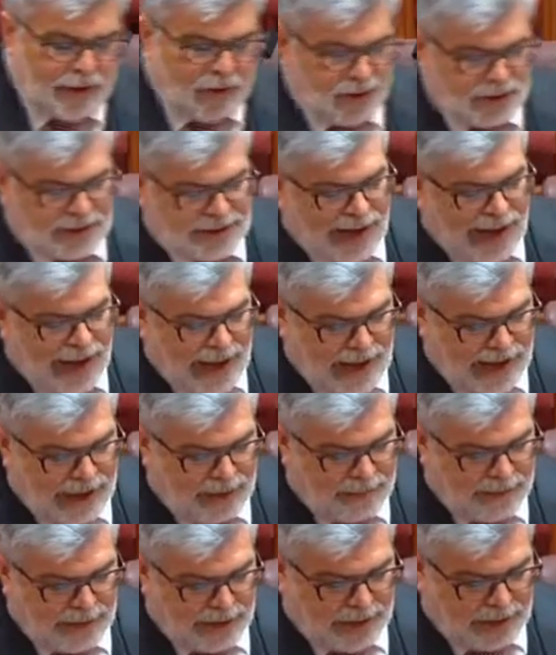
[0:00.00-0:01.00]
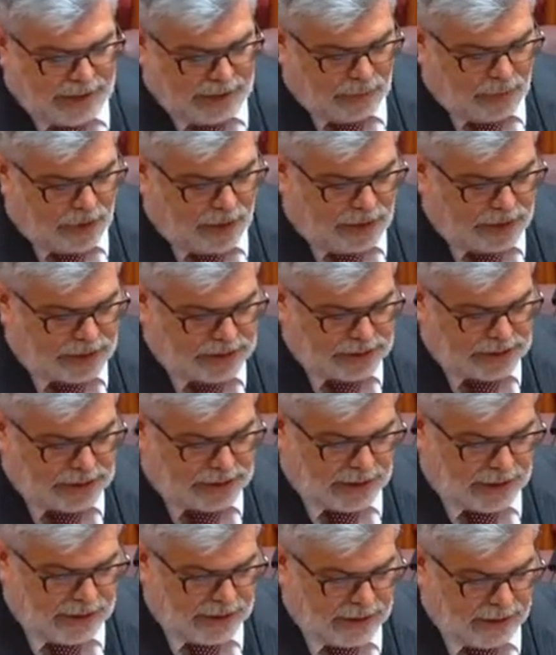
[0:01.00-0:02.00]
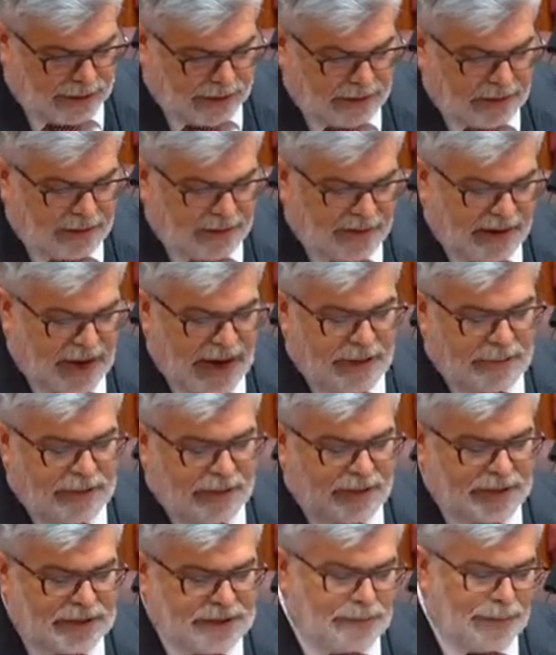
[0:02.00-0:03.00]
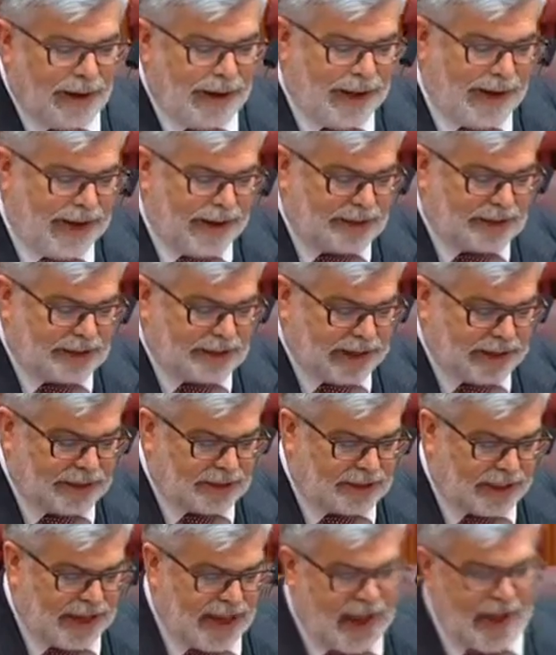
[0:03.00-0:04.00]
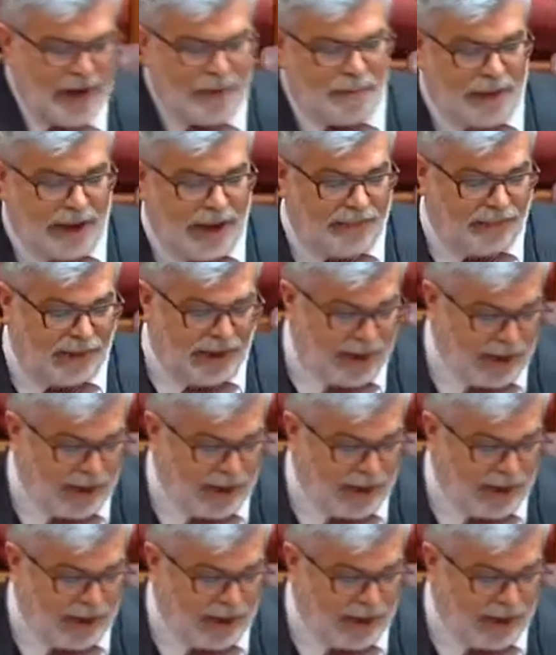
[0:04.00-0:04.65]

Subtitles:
course, claimed that it came to this place as the enemy of the